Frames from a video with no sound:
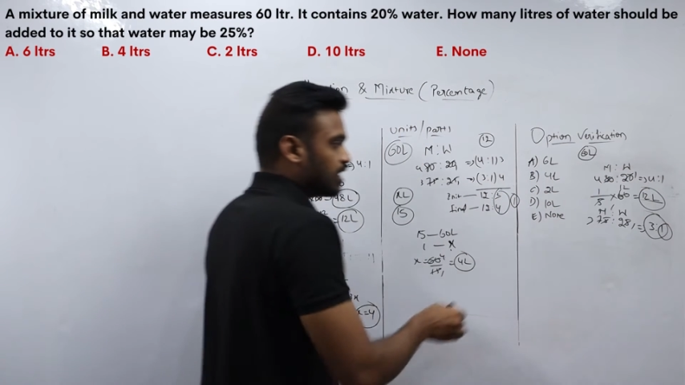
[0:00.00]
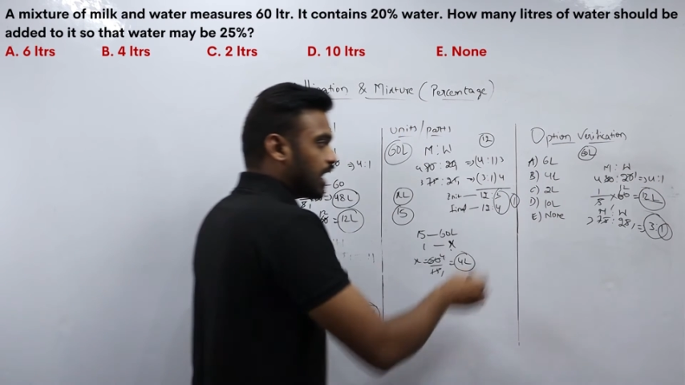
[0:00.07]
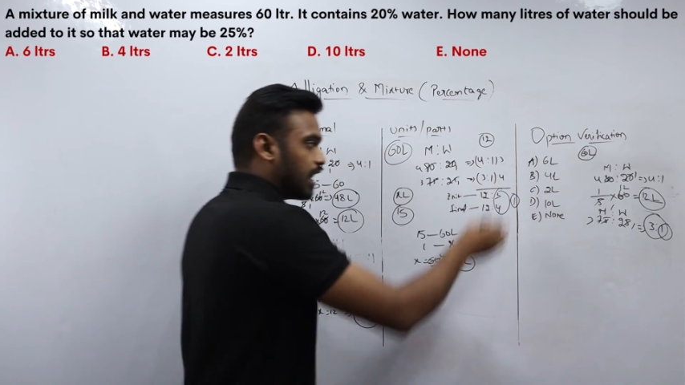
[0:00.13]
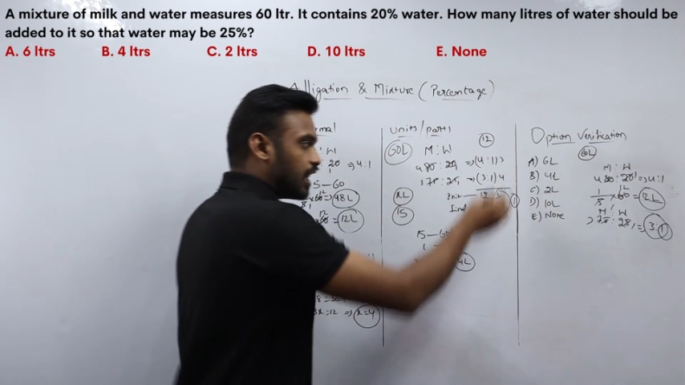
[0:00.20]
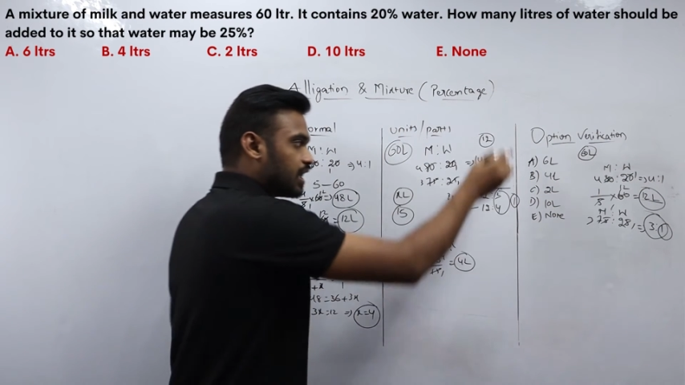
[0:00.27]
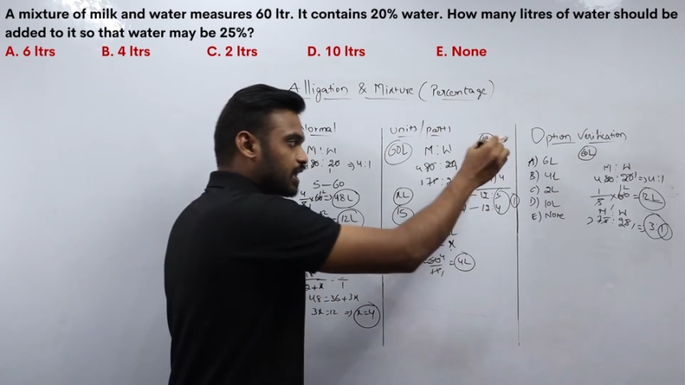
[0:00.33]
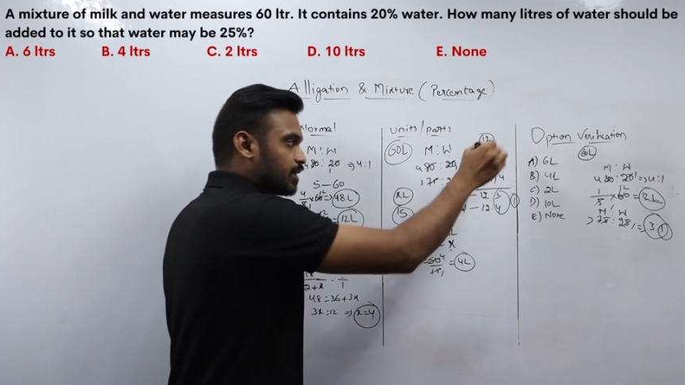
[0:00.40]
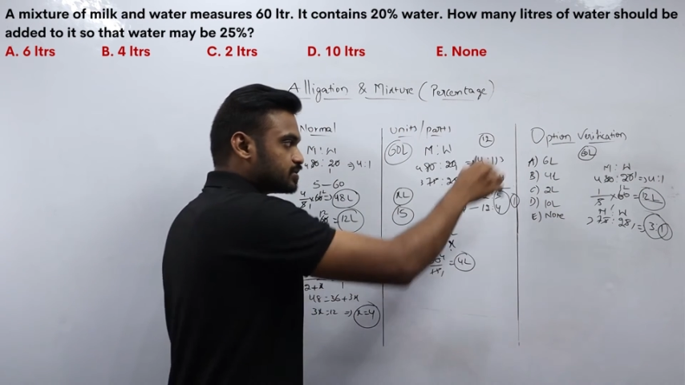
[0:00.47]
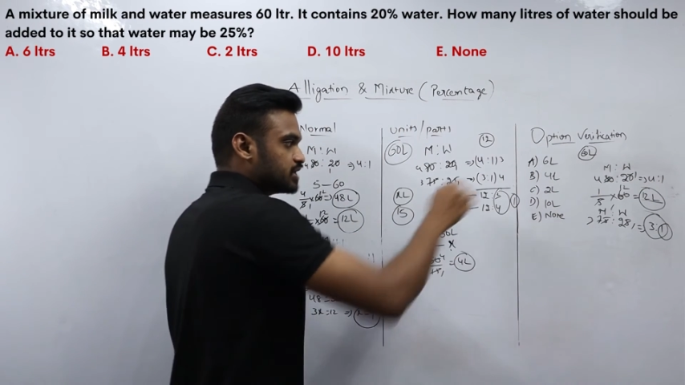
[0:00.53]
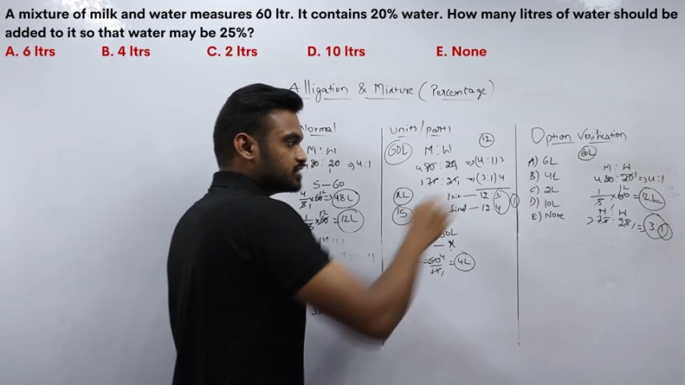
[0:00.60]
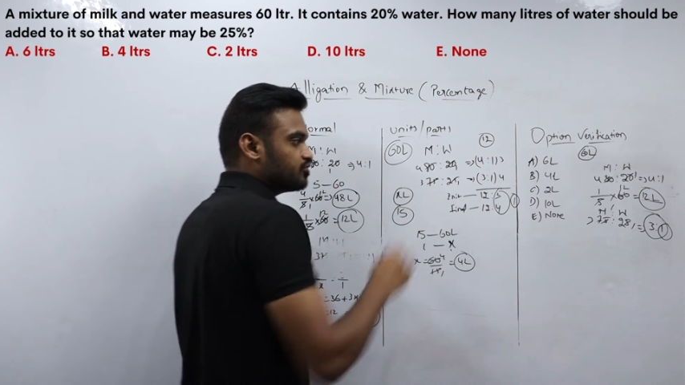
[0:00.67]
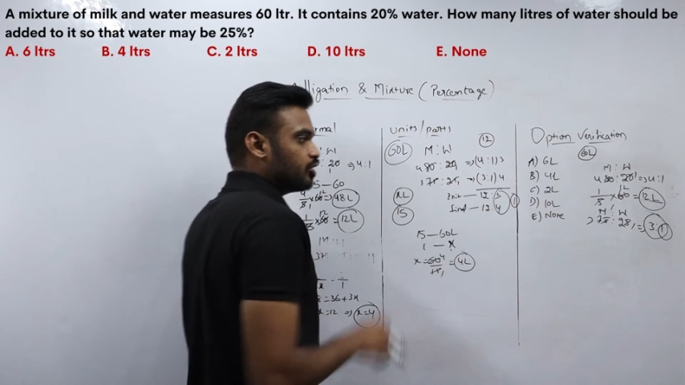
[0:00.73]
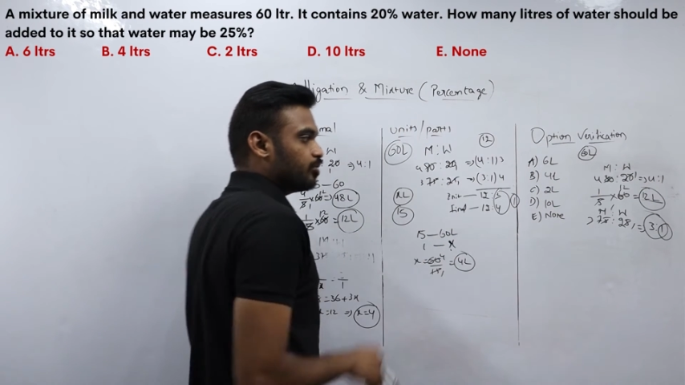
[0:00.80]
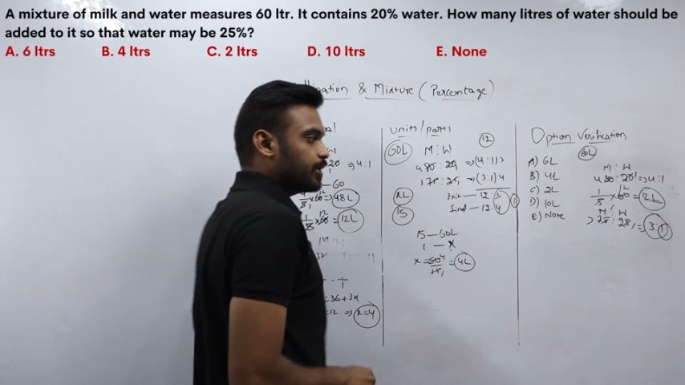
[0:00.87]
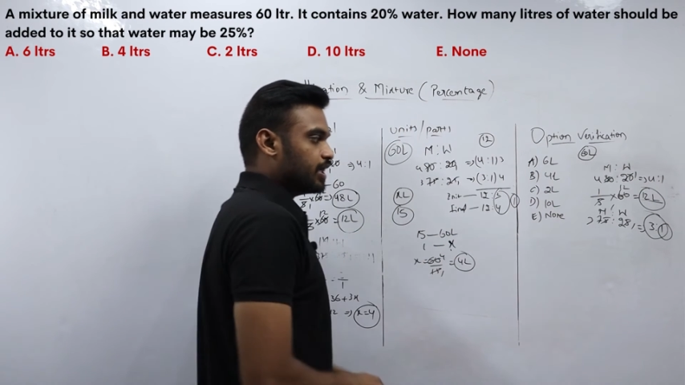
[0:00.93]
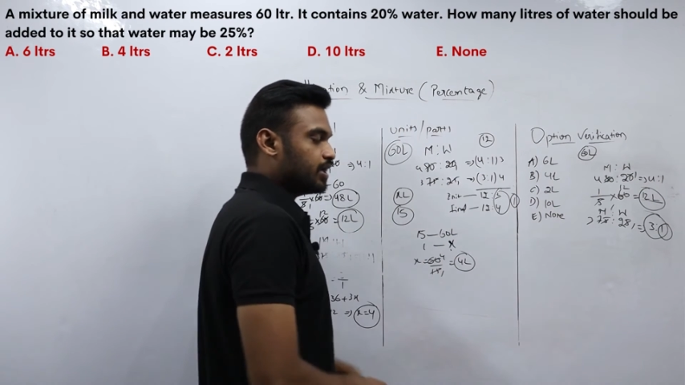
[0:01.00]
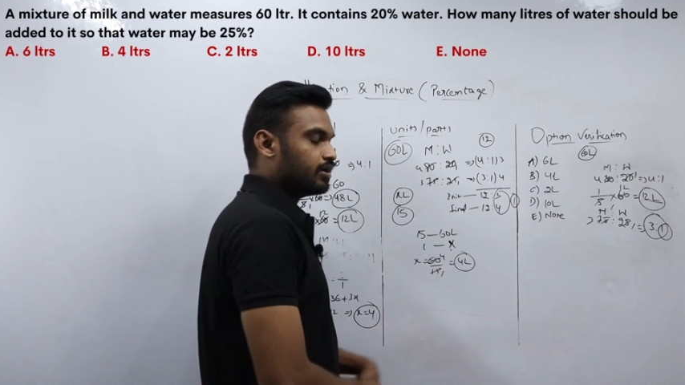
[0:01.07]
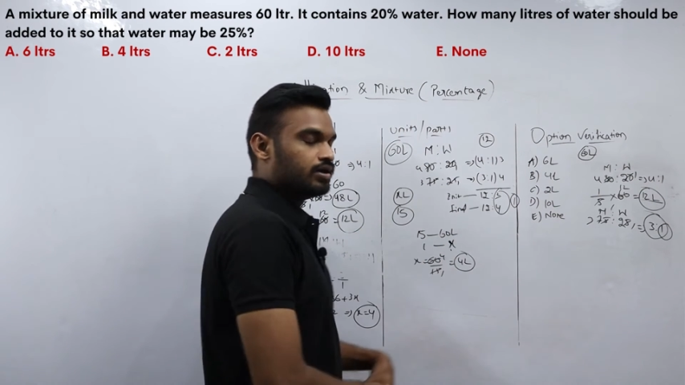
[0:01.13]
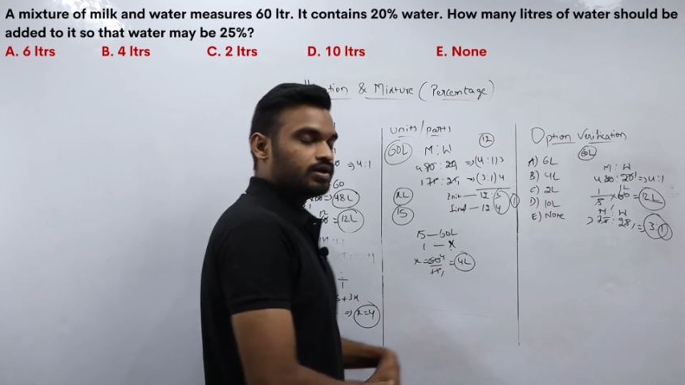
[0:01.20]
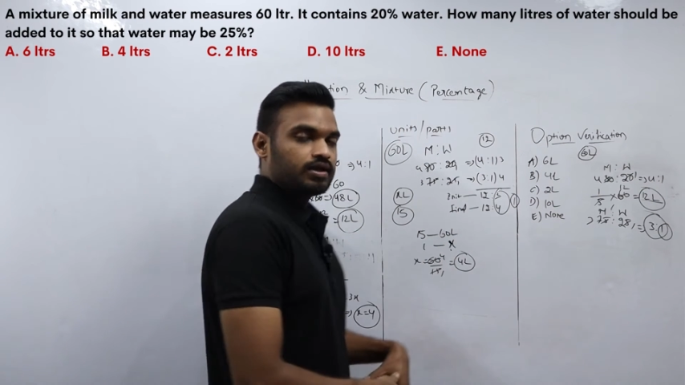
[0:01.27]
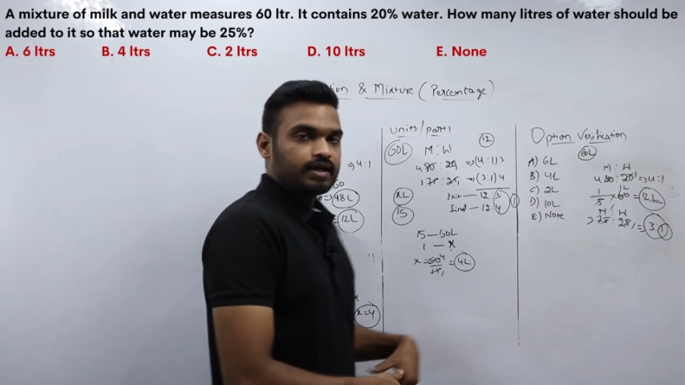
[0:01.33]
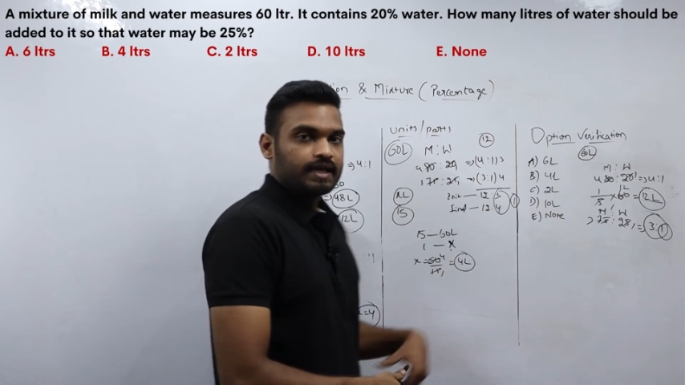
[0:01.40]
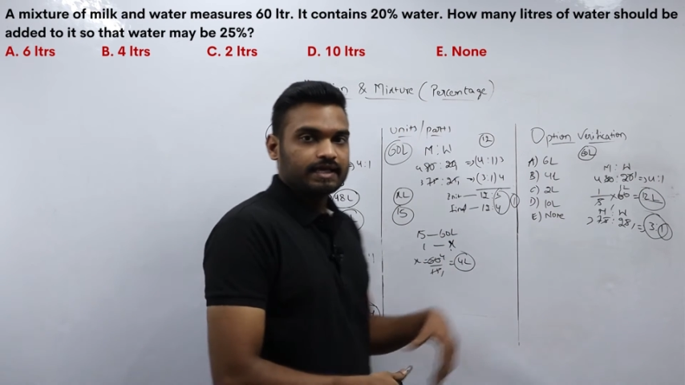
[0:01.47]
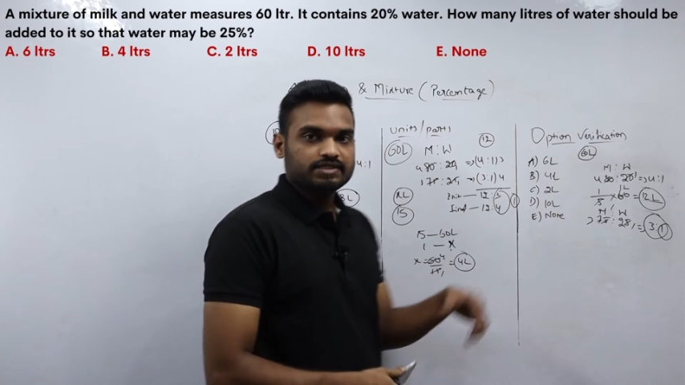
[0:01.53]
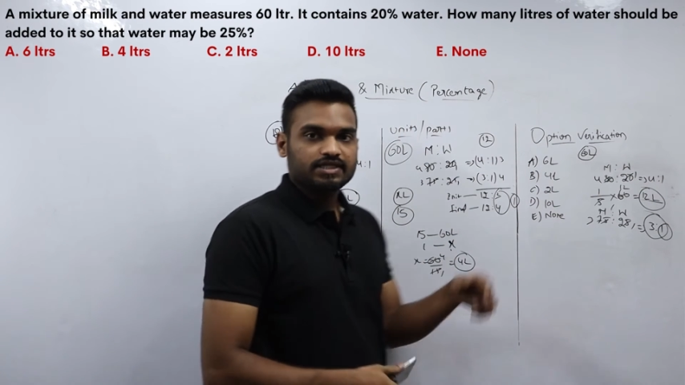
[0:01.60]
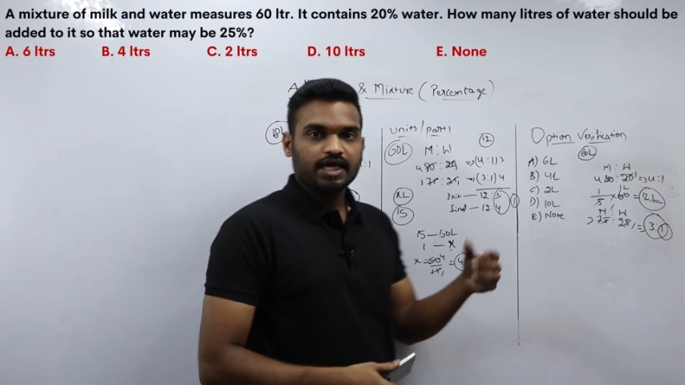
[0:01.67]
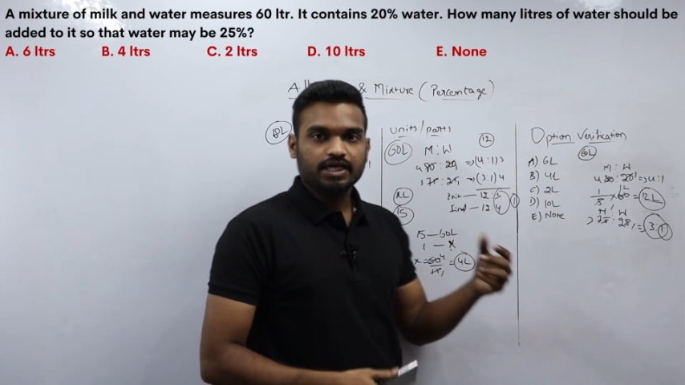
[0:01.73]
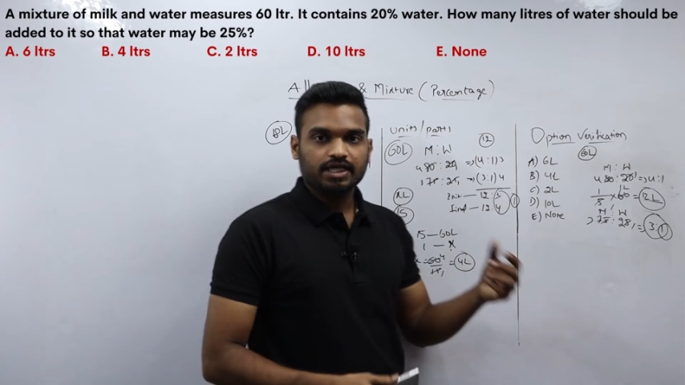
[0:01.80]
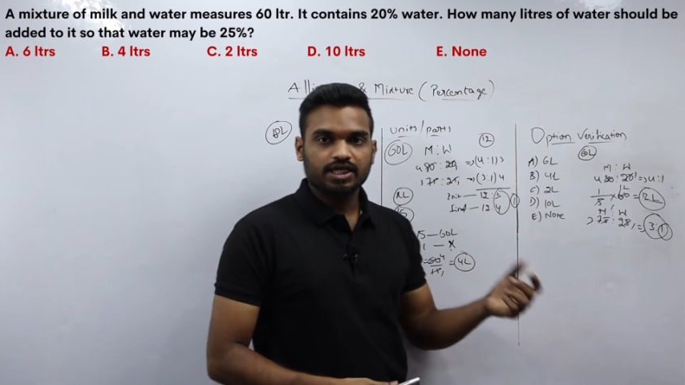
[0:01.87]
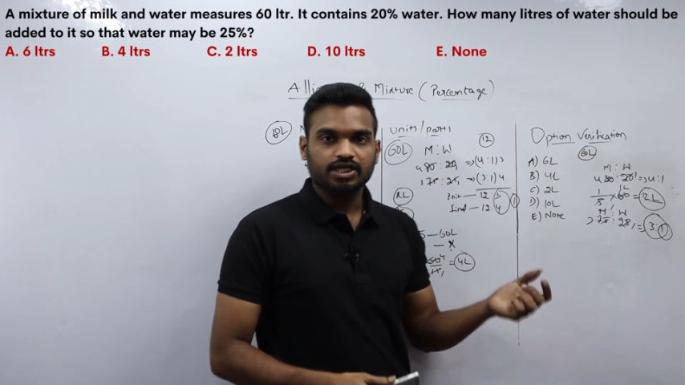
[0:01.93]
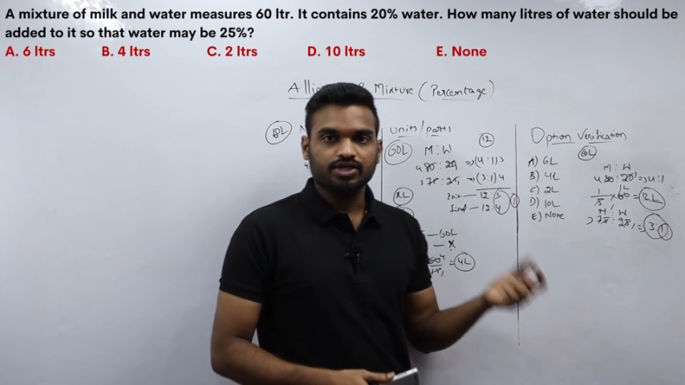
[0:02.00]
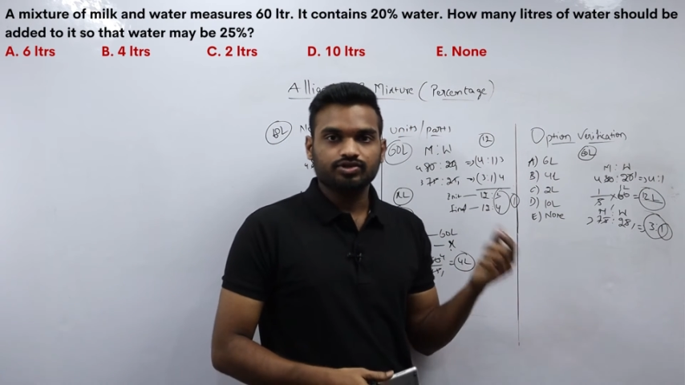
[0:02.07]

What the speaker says: all options will be exactly